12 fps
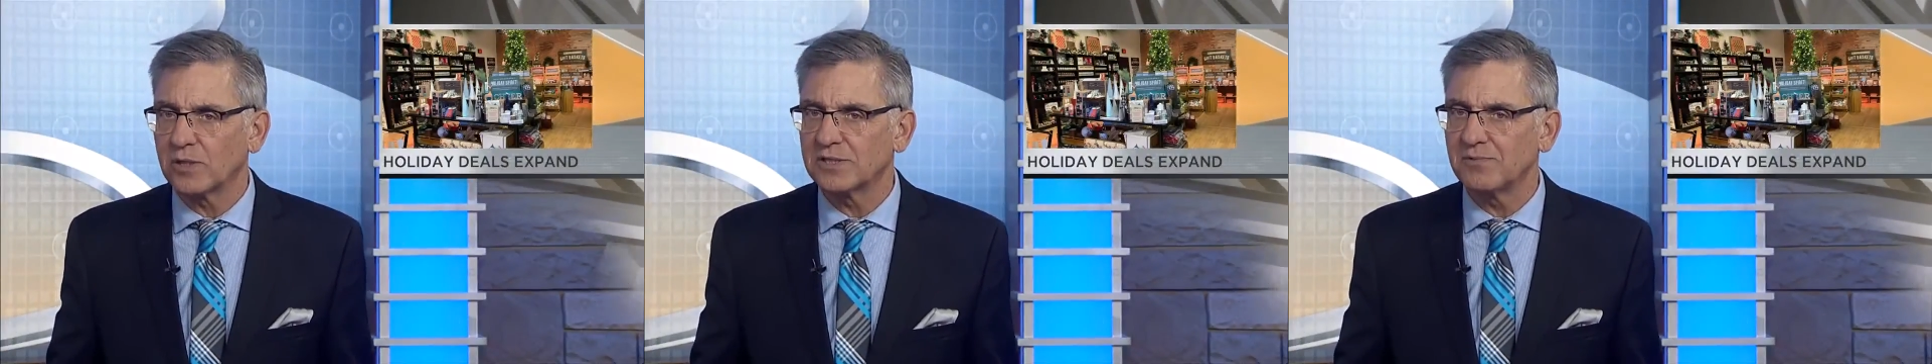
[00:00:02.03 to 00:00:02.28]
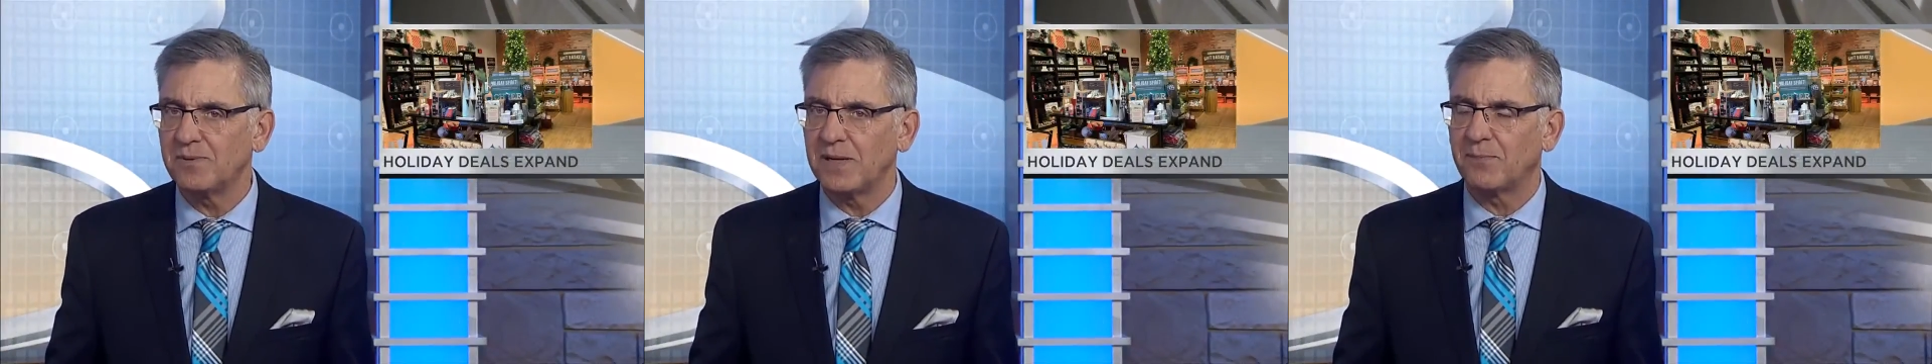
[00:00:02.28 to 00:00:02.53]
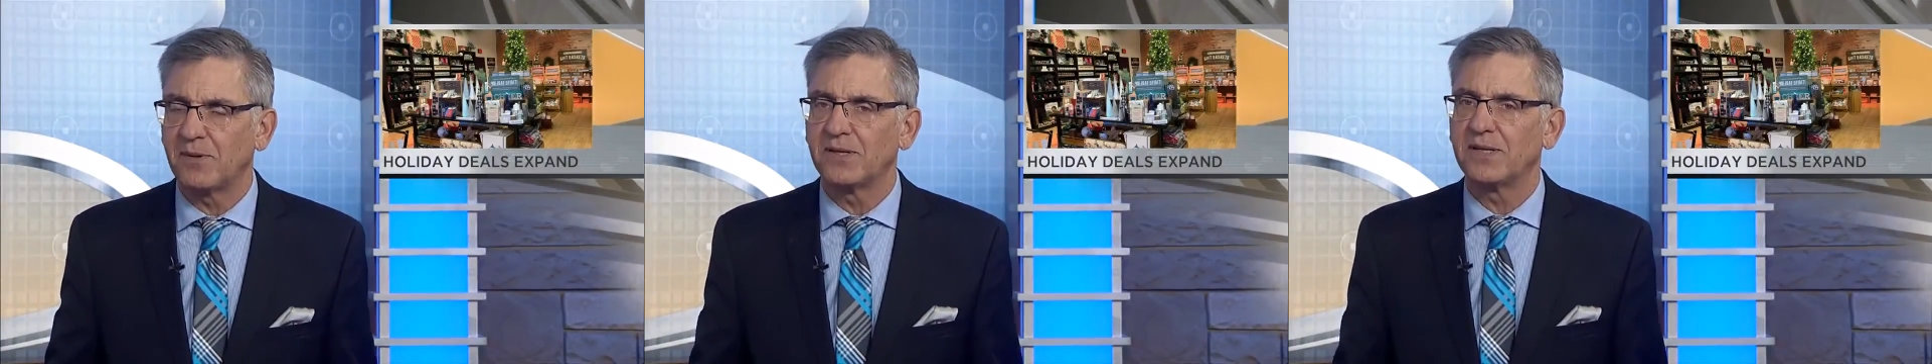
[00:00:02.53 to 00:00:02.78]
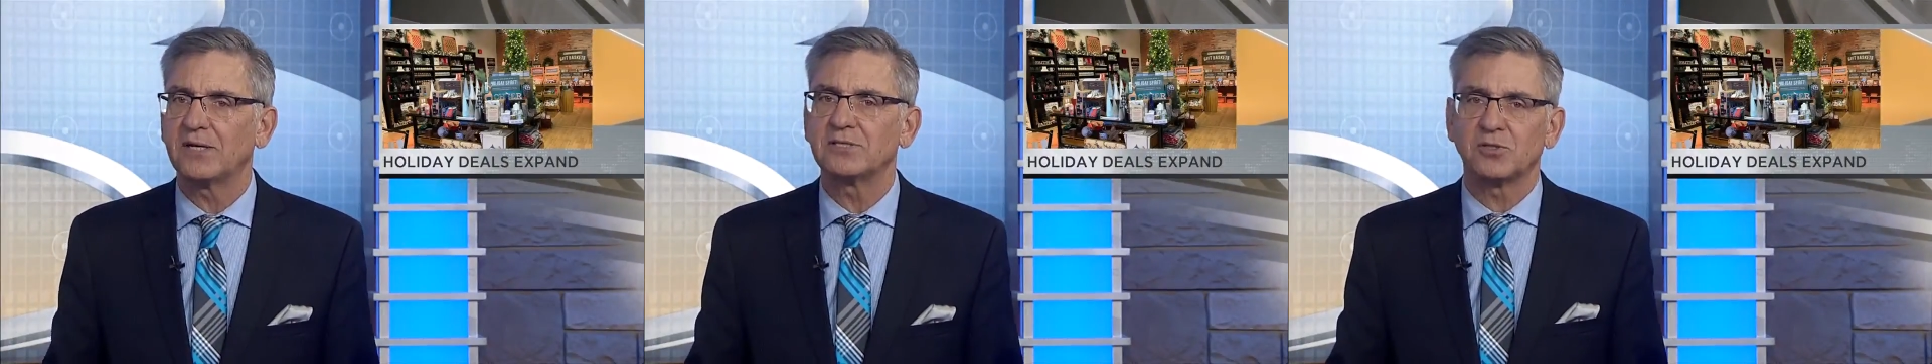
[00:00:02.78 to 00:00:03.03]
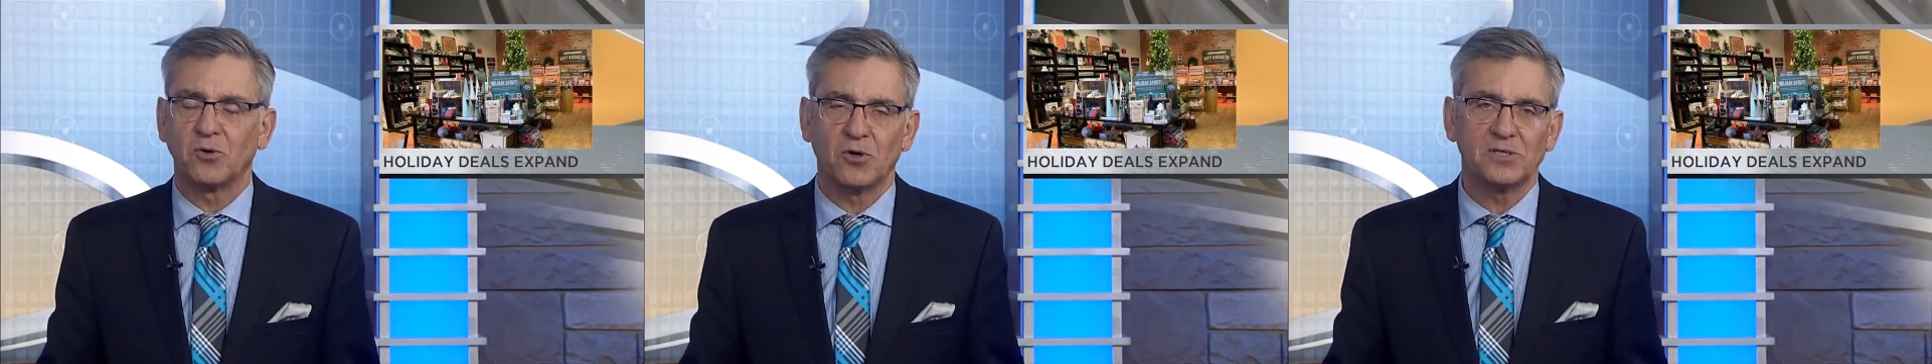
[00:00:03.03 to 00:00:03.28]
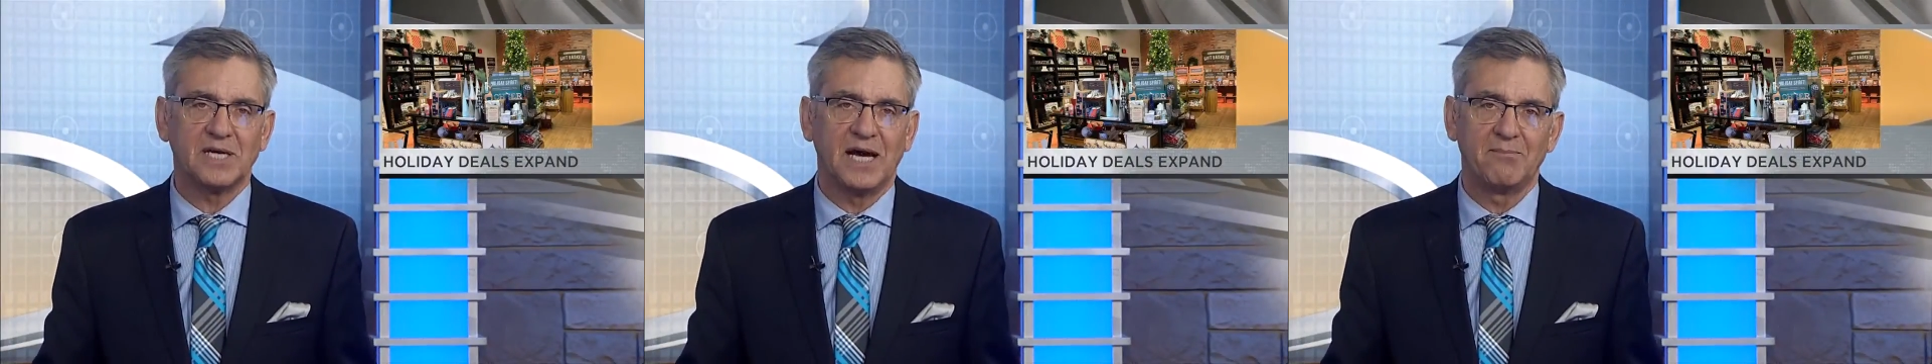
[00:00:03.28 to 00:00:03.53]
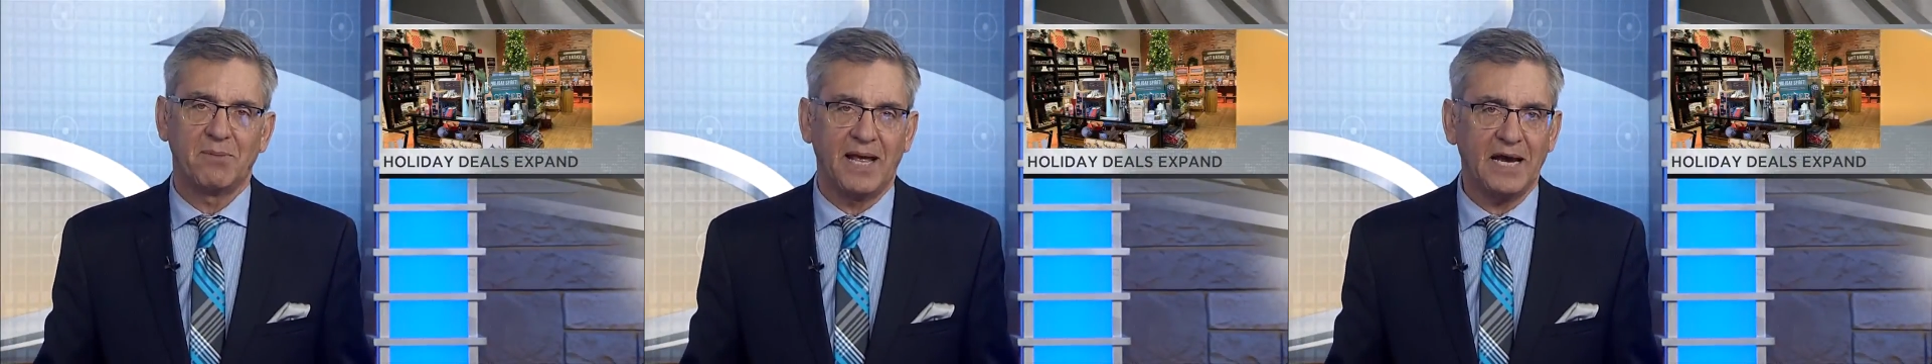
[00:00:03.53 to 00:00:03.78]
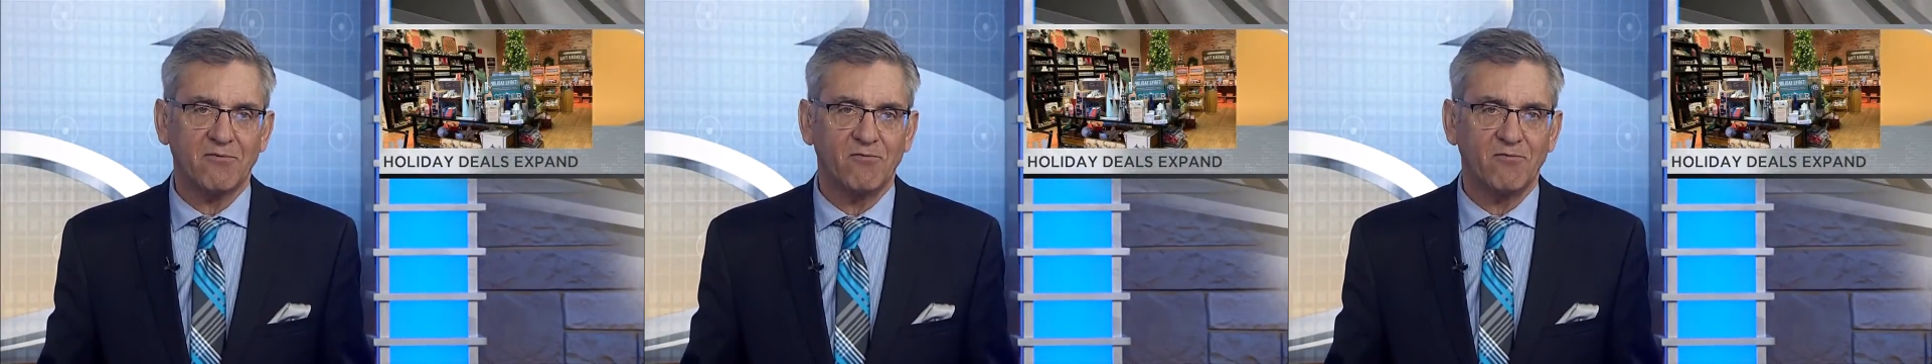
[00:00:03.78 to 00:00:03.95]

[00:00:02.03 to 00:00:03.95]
hordes of people in their stores on